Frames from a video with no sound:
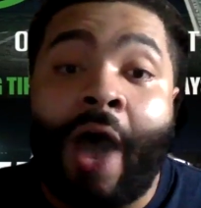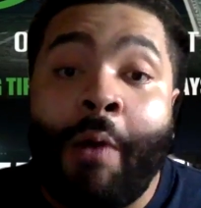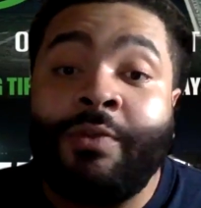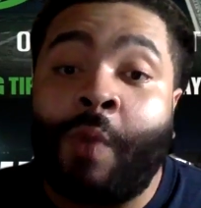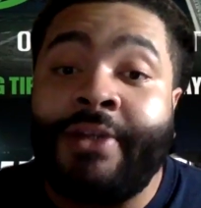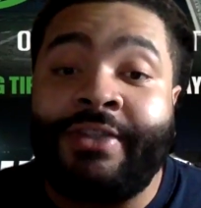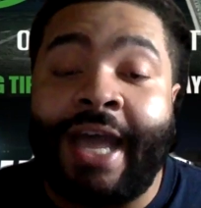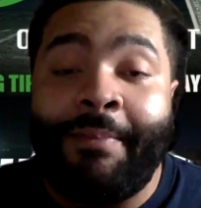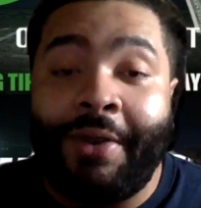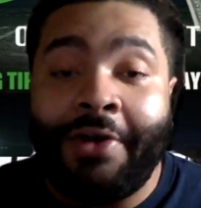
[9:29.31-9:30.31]
I was watching
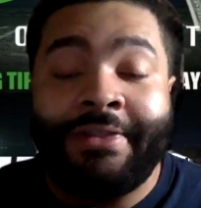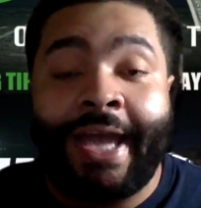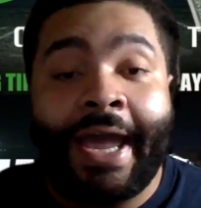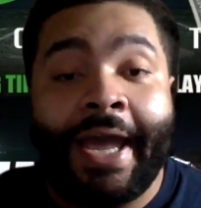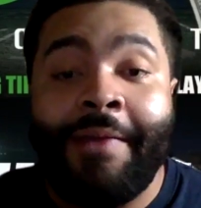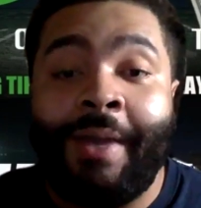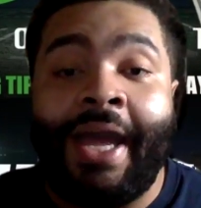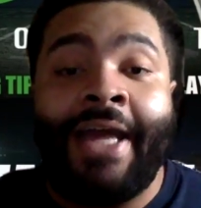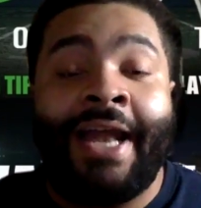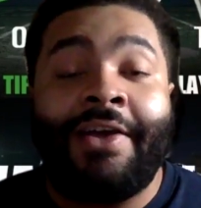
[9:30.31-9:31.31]
that Bears game
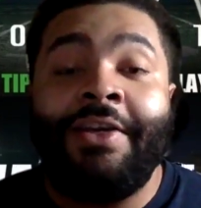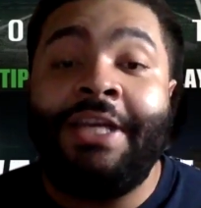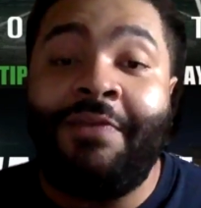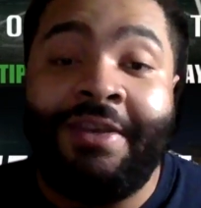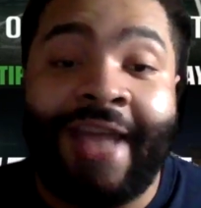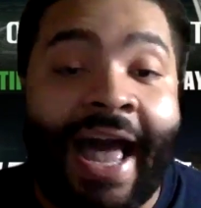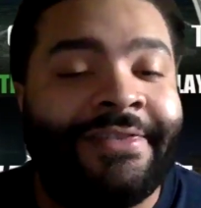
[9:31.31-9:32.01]
and I